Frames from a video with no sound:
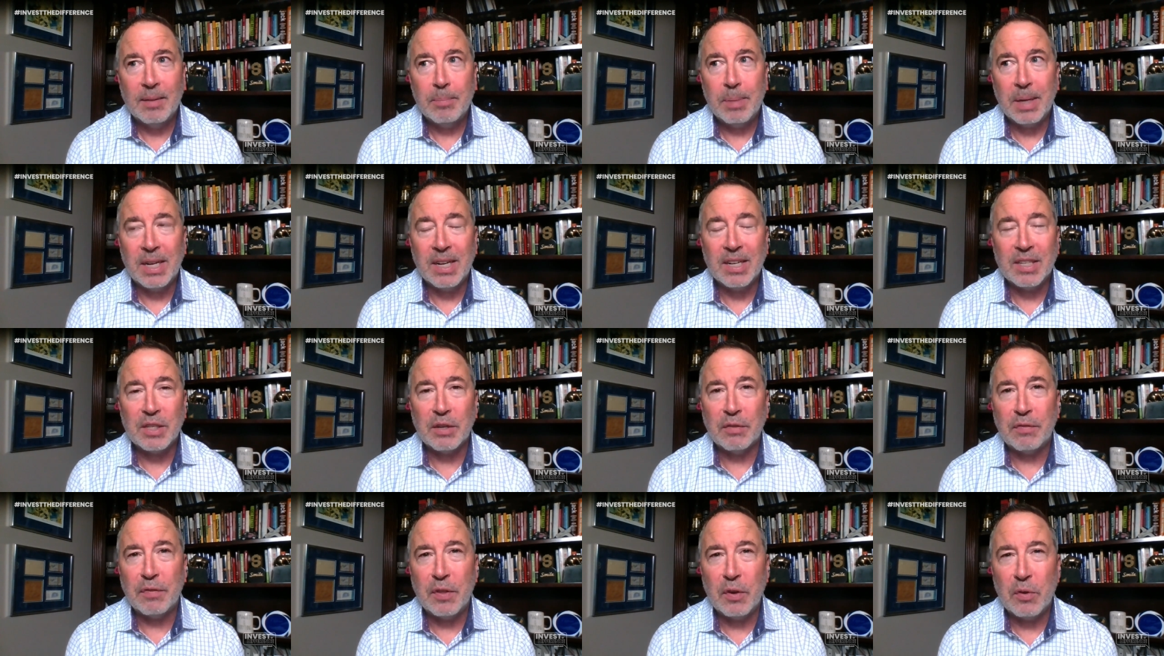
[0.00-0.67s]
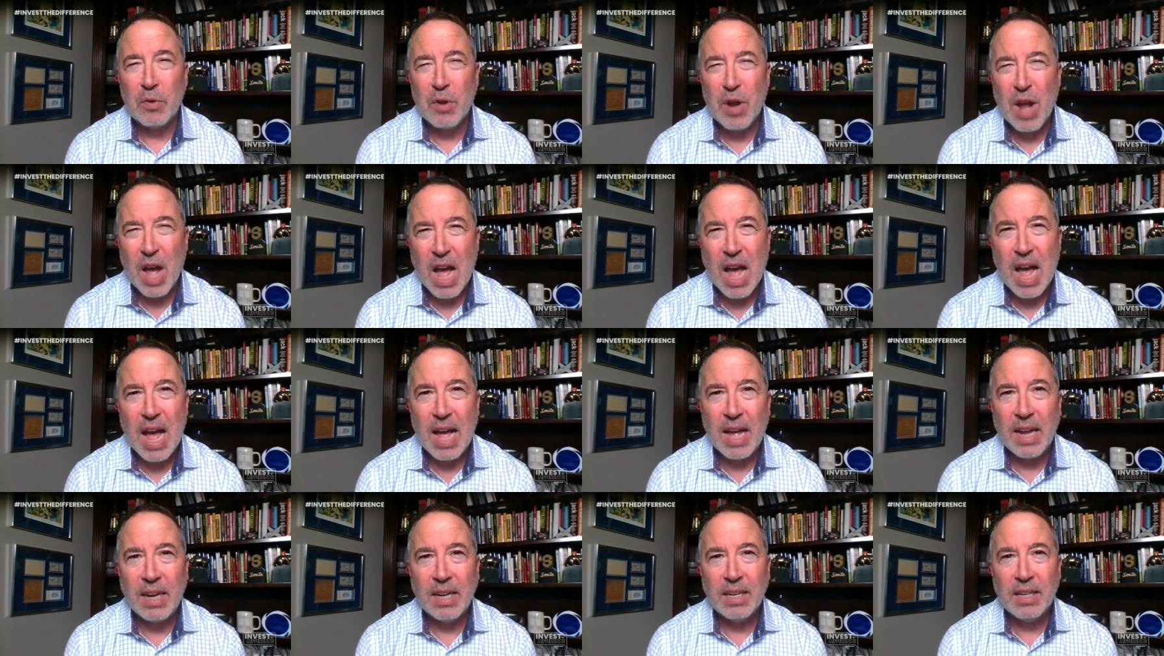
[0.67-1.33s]
Because if they're
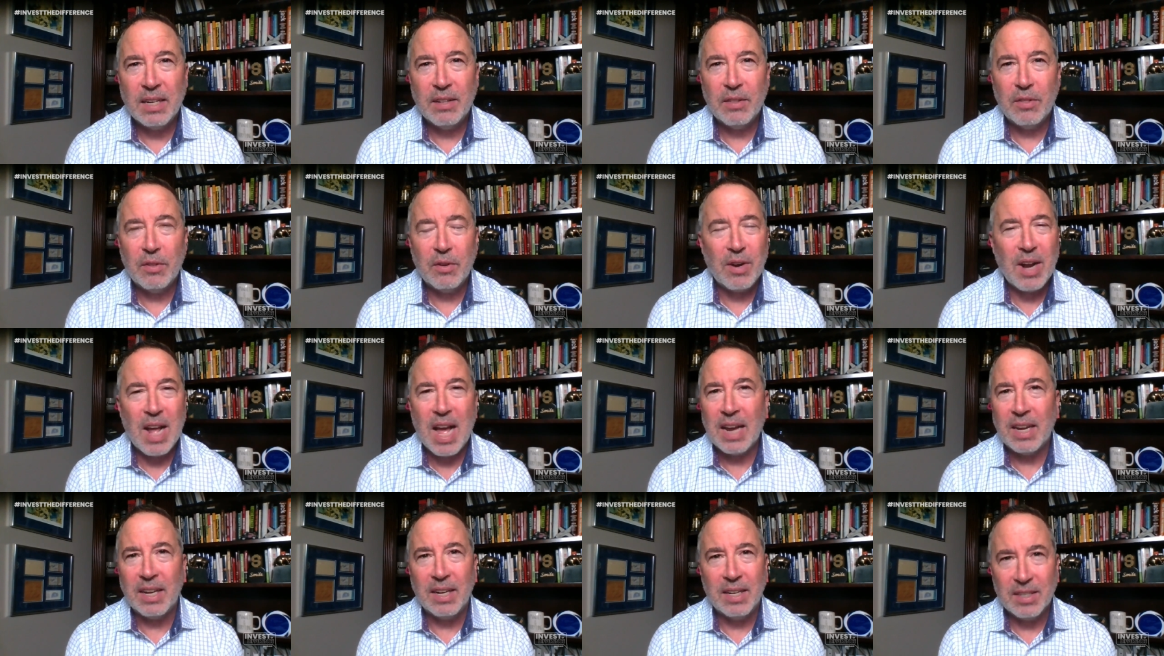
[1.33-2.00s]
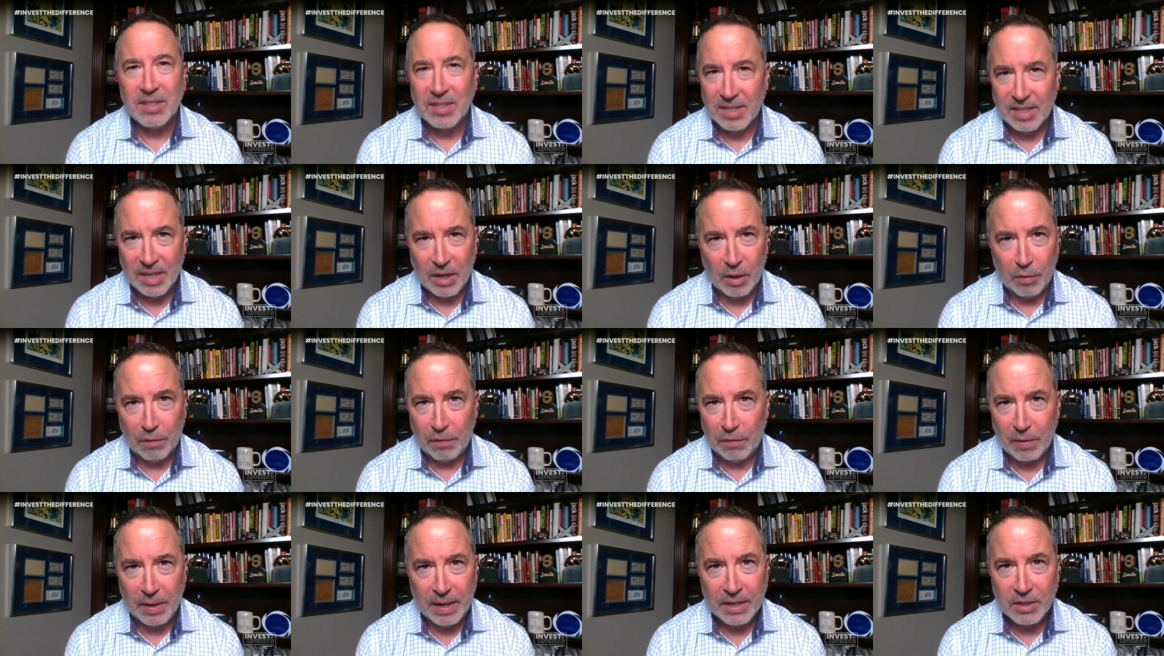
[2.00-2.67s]
not, they're not going to sell
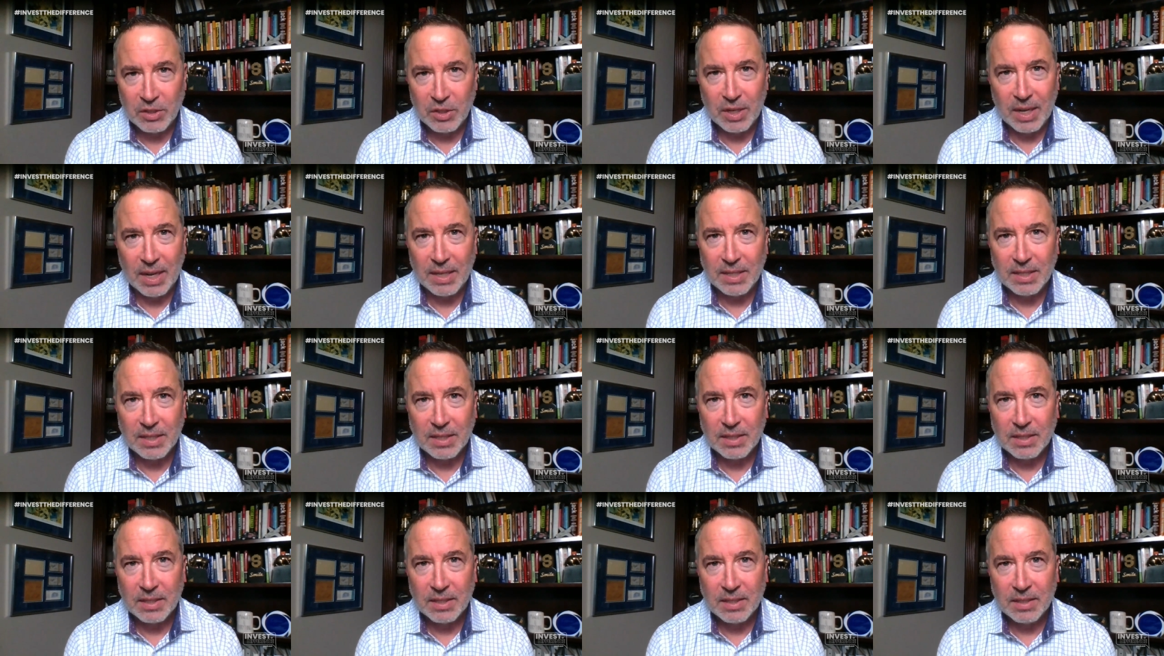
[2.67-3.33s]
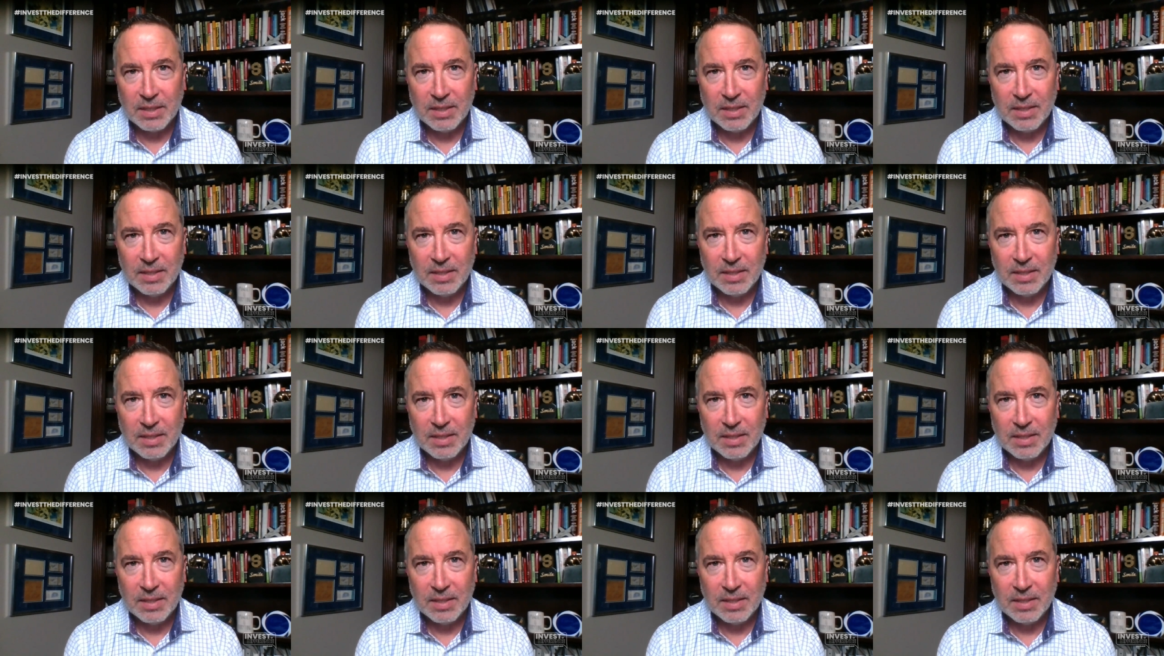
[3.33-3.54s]
franchises.